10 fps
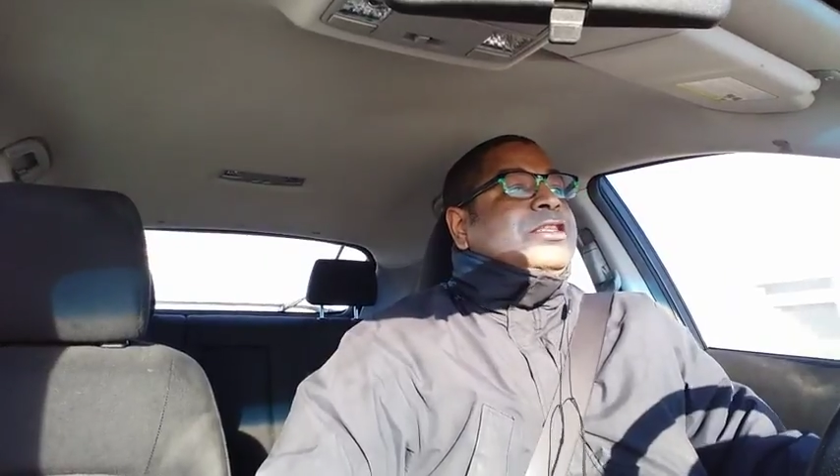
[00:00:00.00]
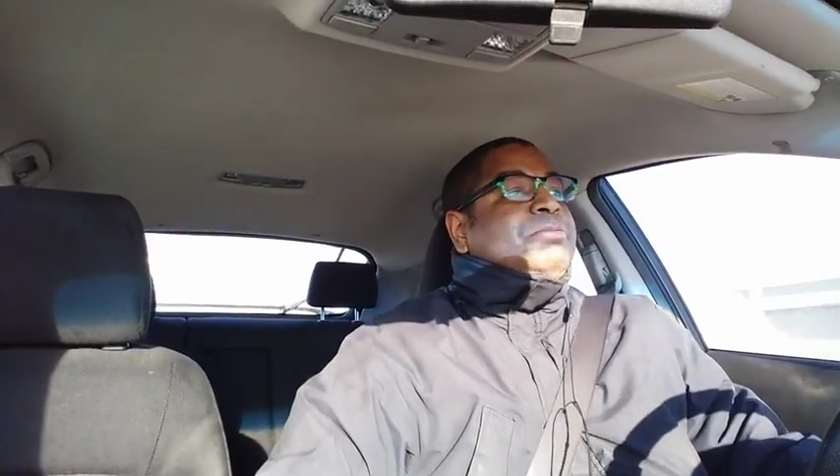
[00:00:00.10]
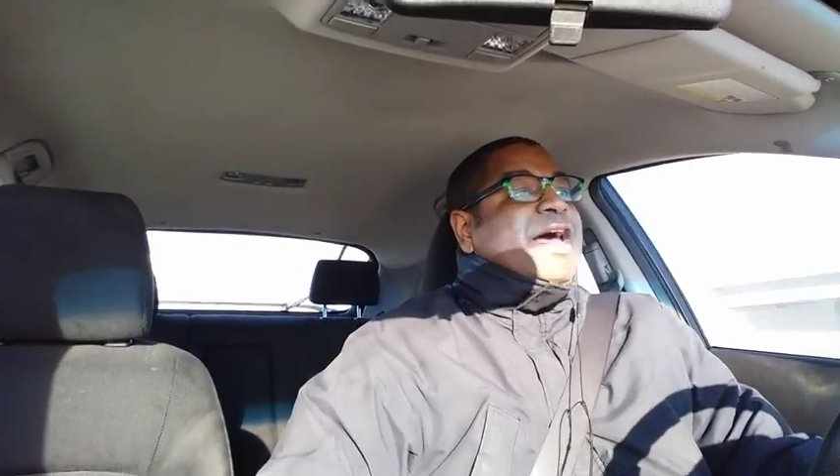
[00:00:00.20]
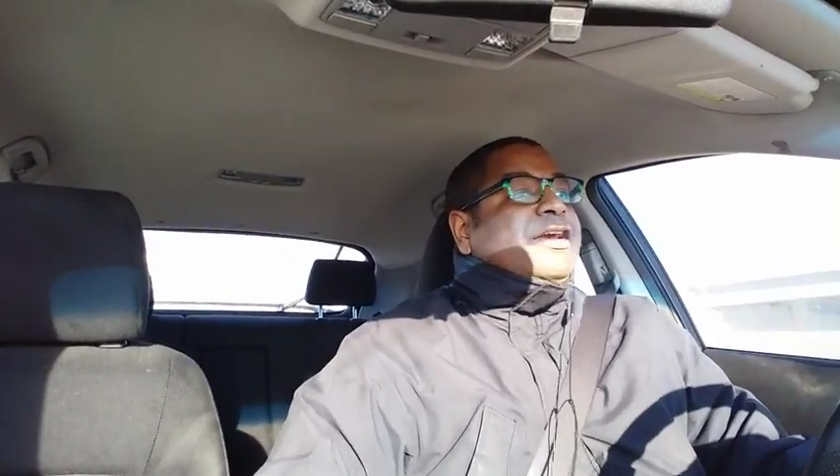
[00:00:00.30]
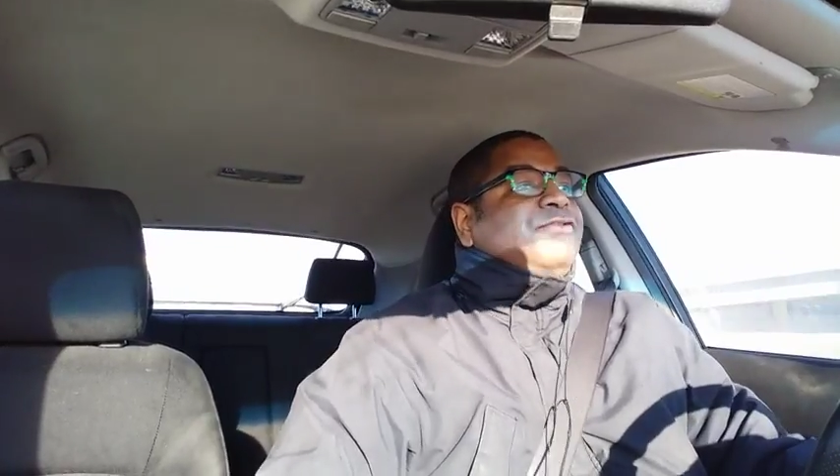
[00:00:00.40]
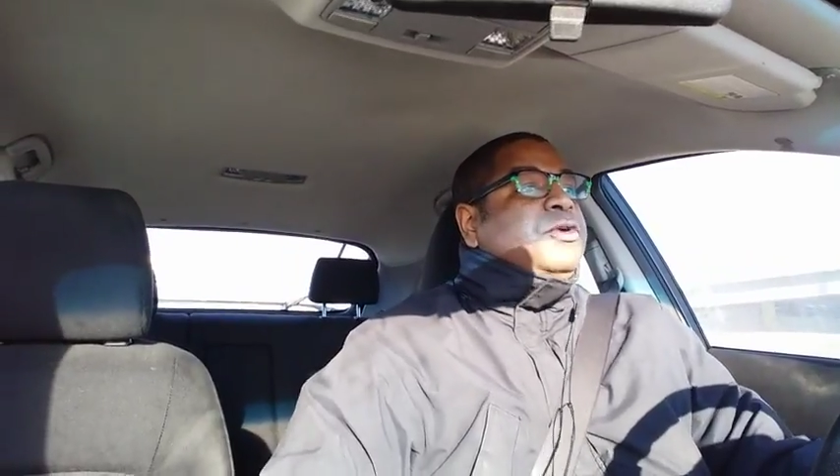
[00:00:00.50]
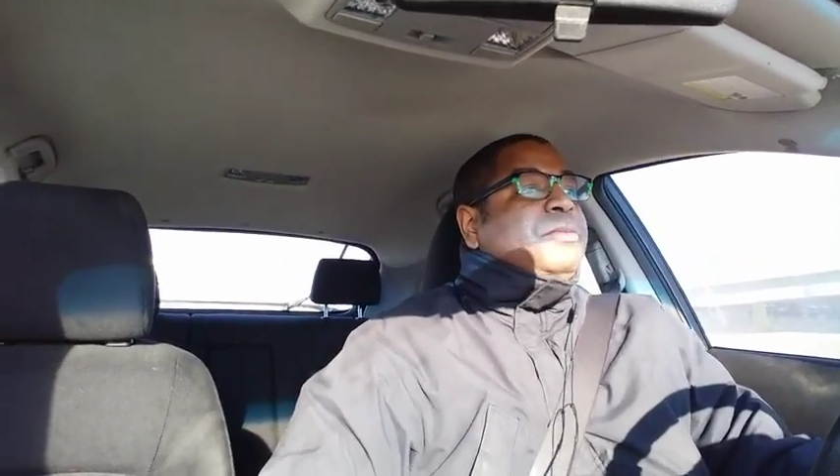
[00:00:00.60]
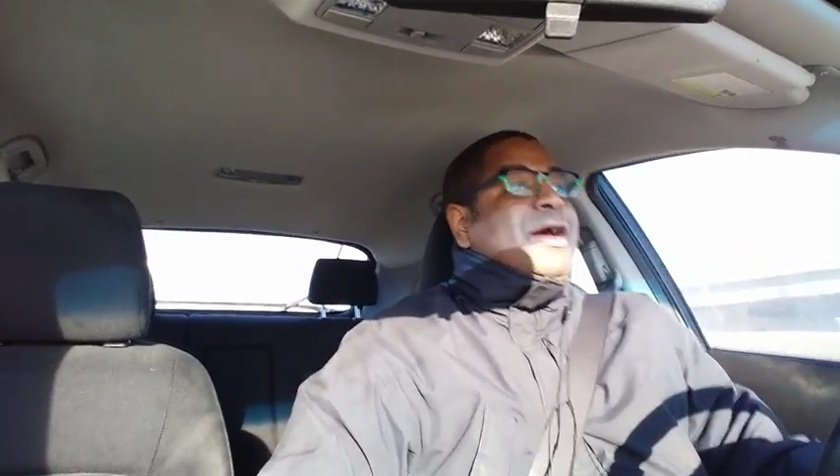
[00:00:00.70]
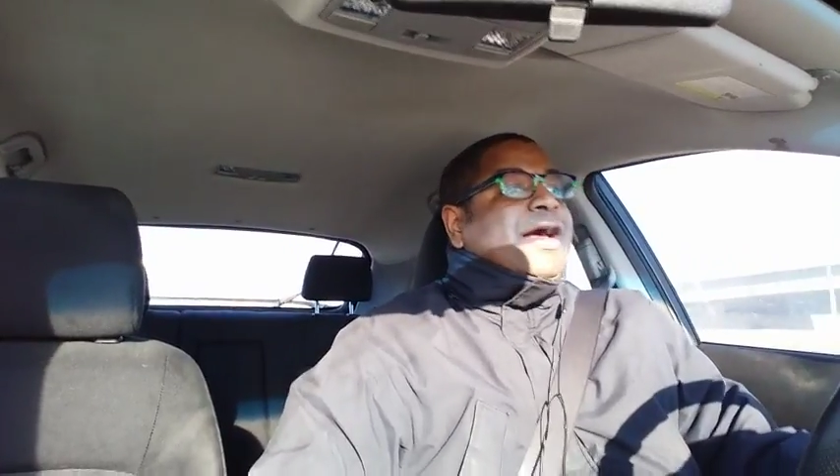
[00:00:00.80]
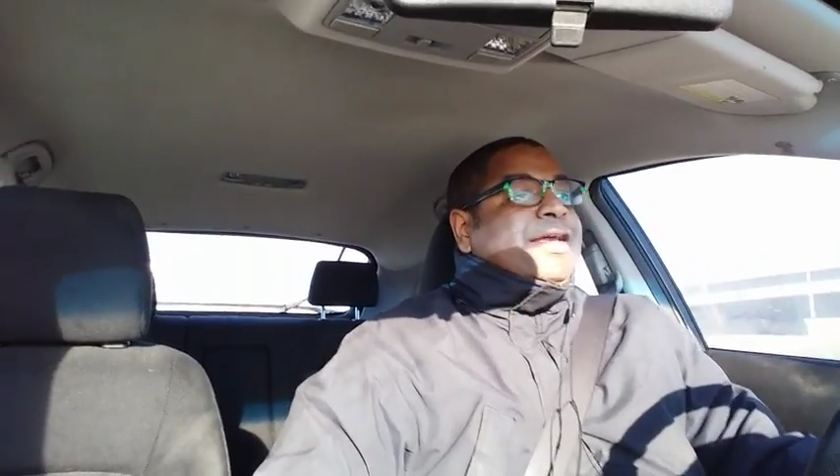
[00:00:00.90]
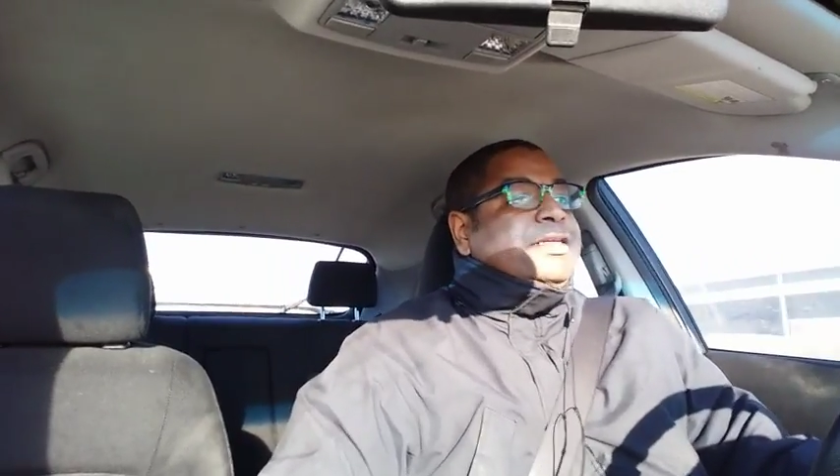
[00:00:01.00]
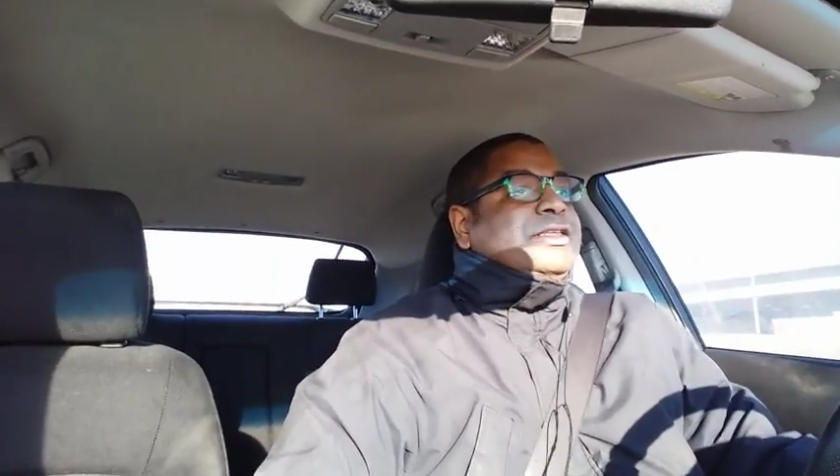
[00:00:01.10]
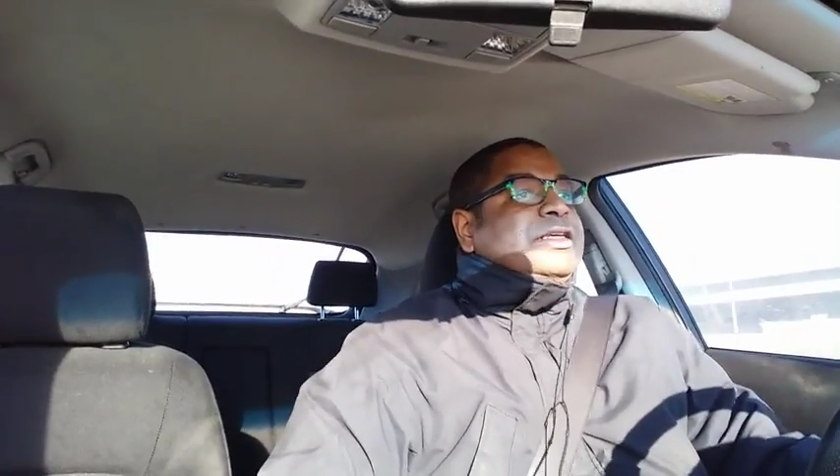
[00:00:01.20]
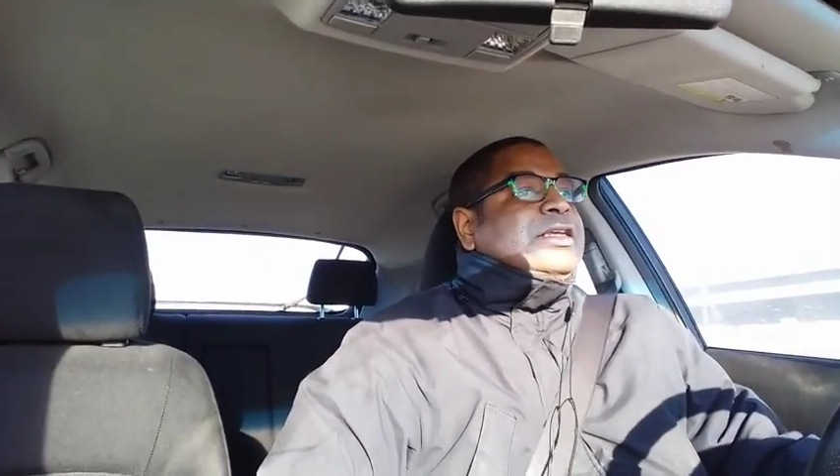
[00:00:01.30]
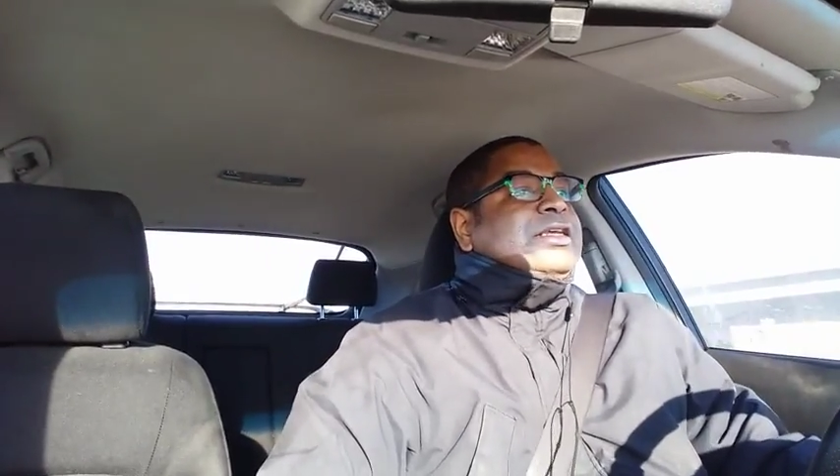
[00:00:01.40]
in the back of your mind